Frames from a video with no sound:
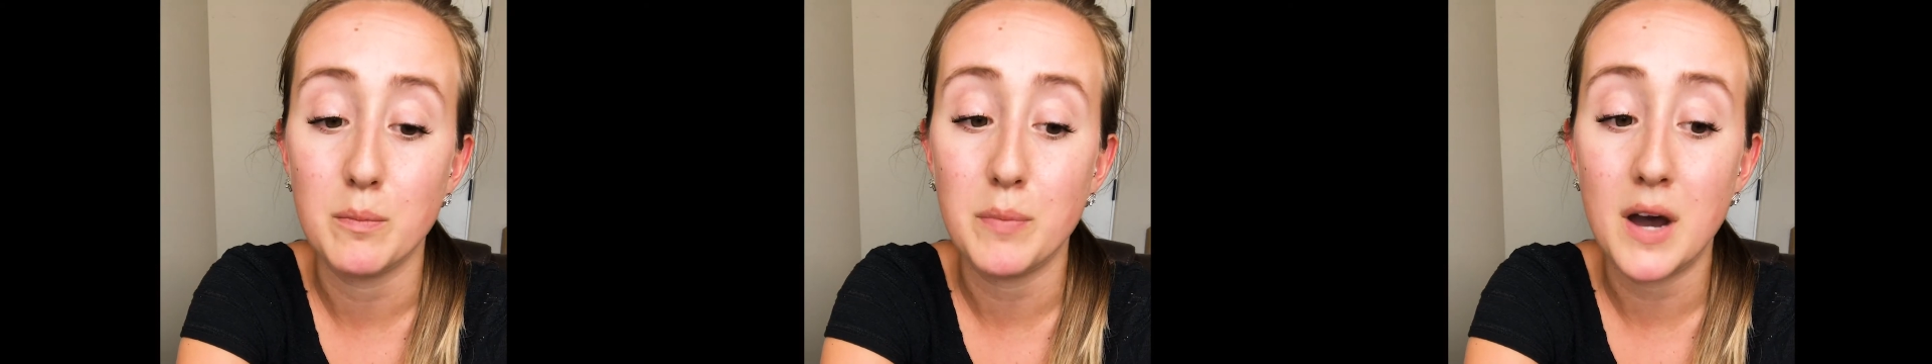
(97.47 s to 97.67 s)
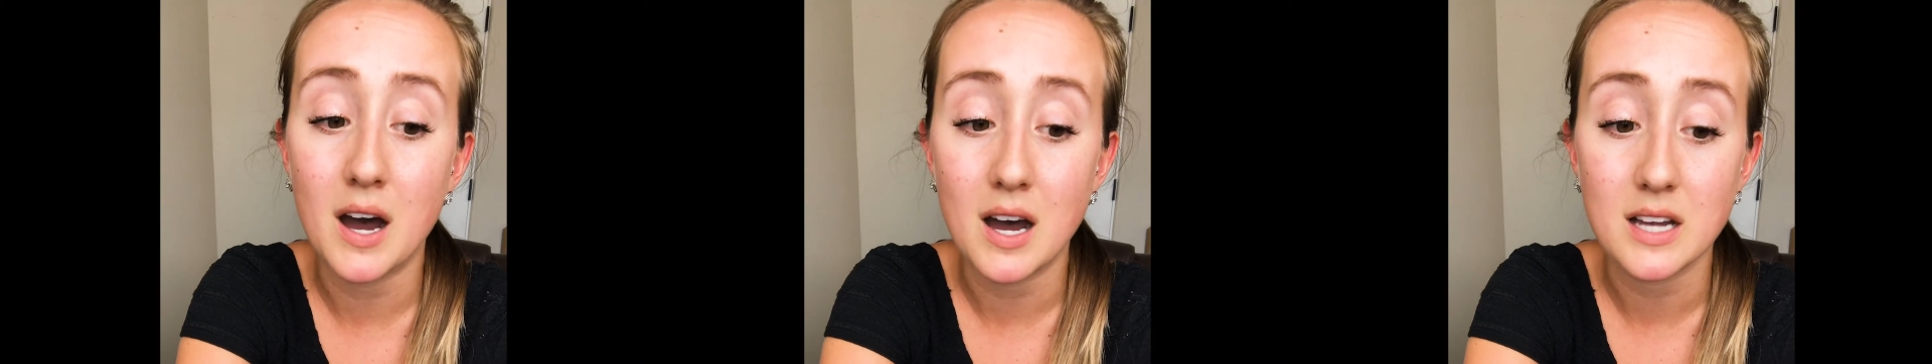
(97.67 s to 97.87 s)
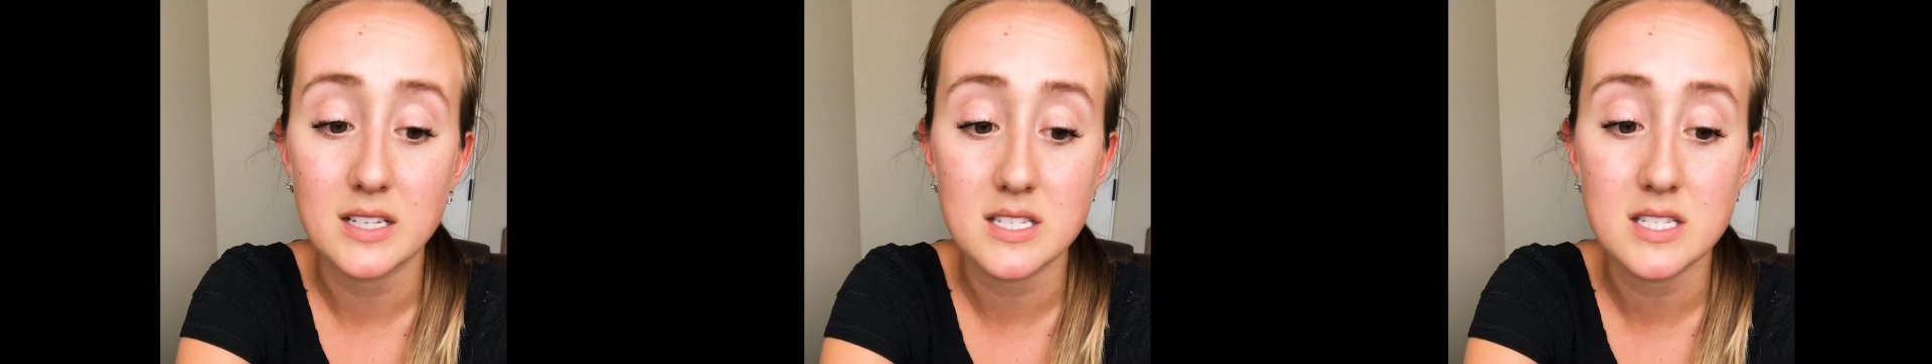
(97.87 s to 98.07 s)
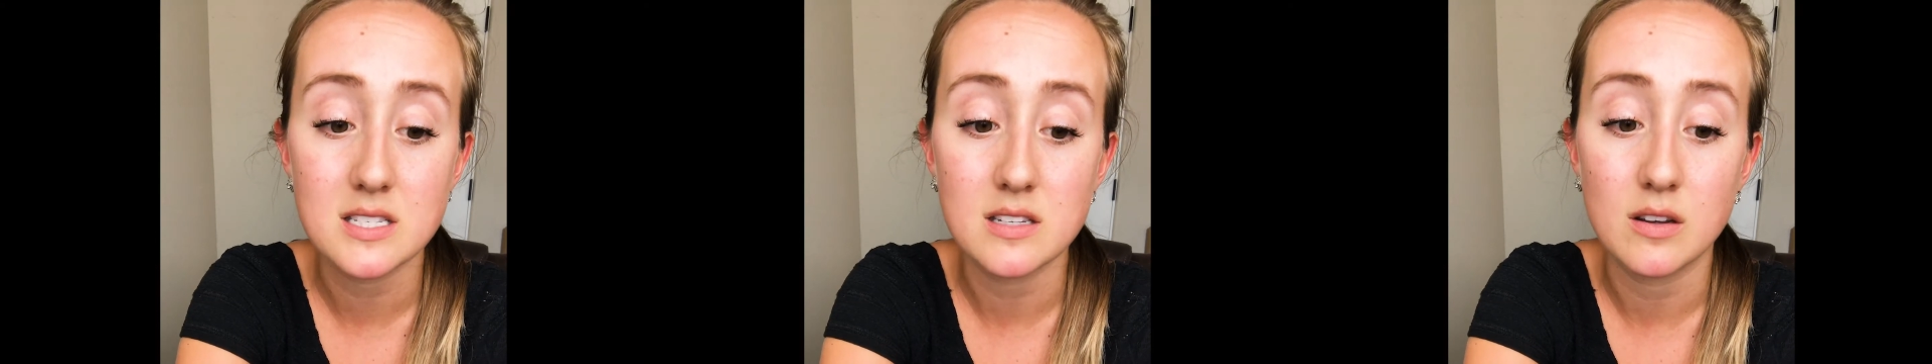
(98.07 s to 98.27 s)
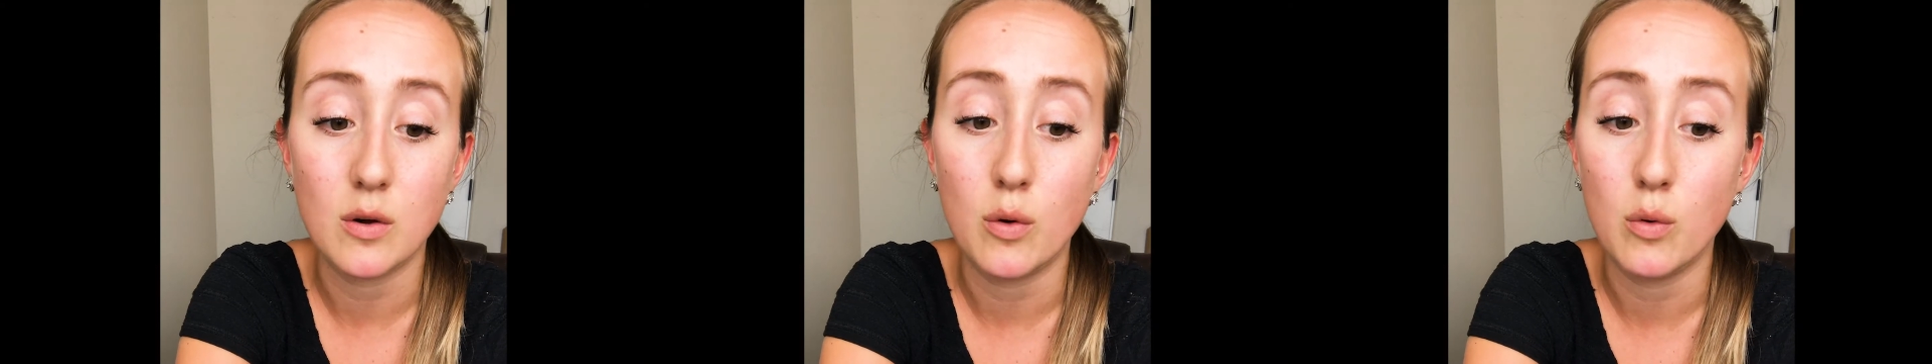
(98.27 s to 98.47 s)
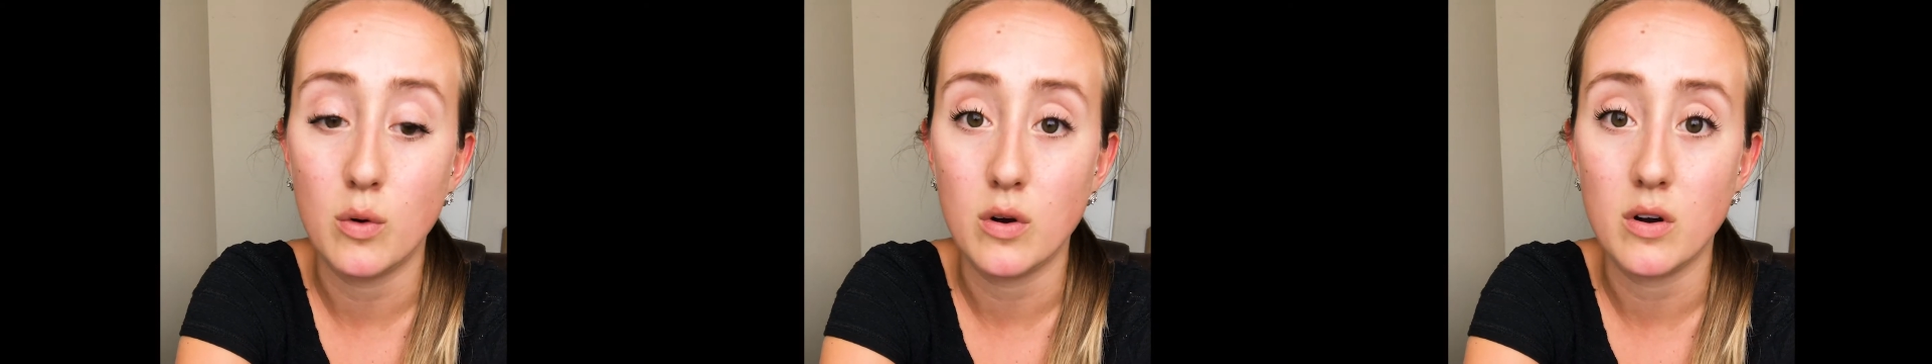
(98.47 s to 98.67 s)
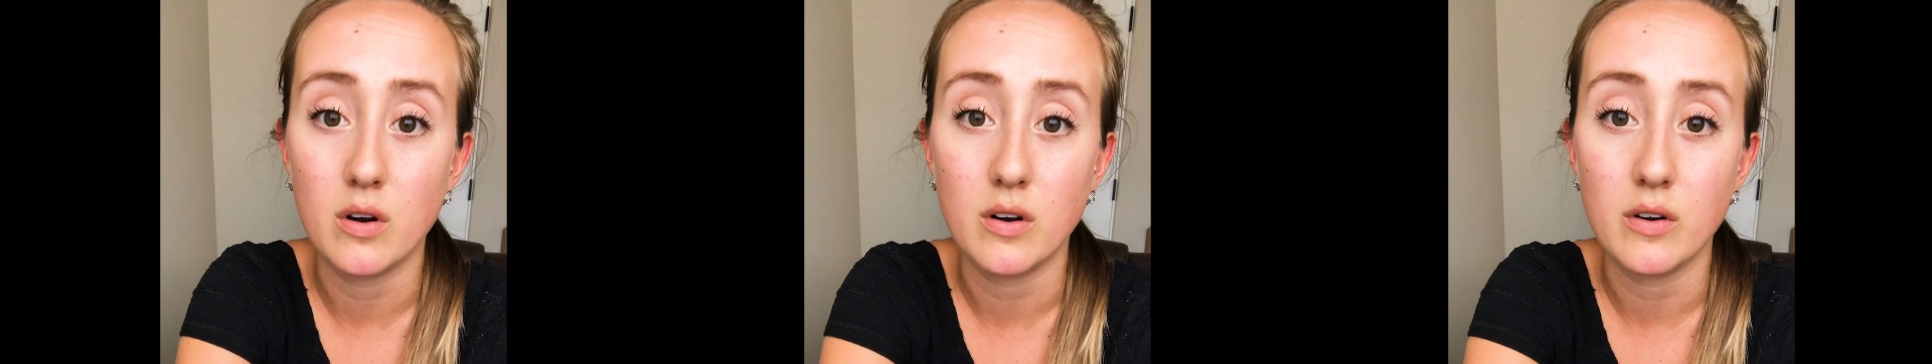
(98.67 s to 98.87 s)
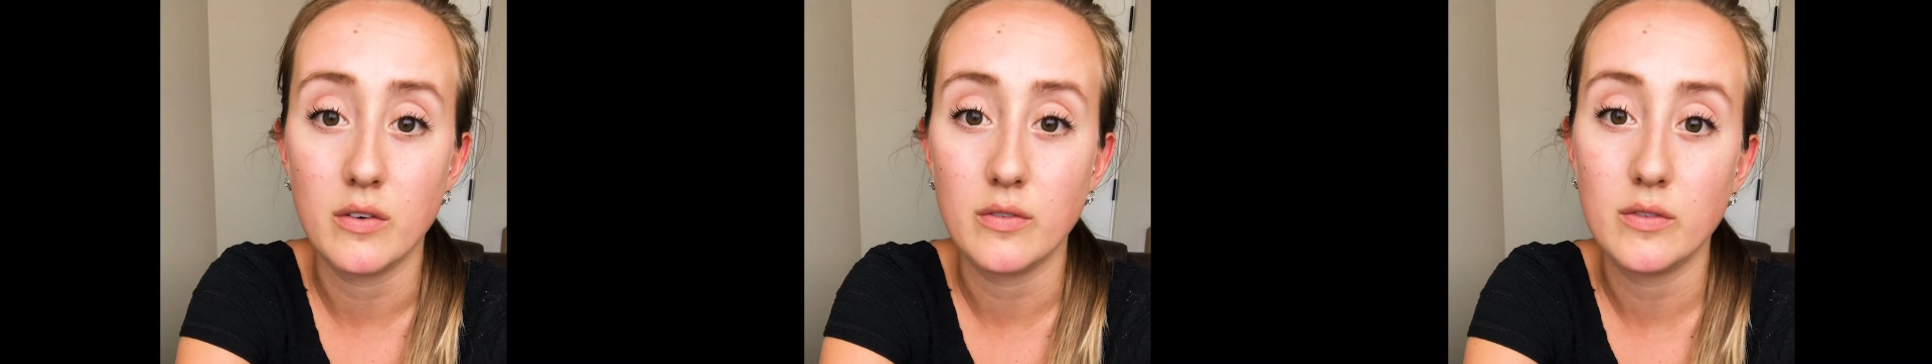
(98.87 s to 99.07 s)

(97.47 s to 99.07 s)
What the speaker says: pots or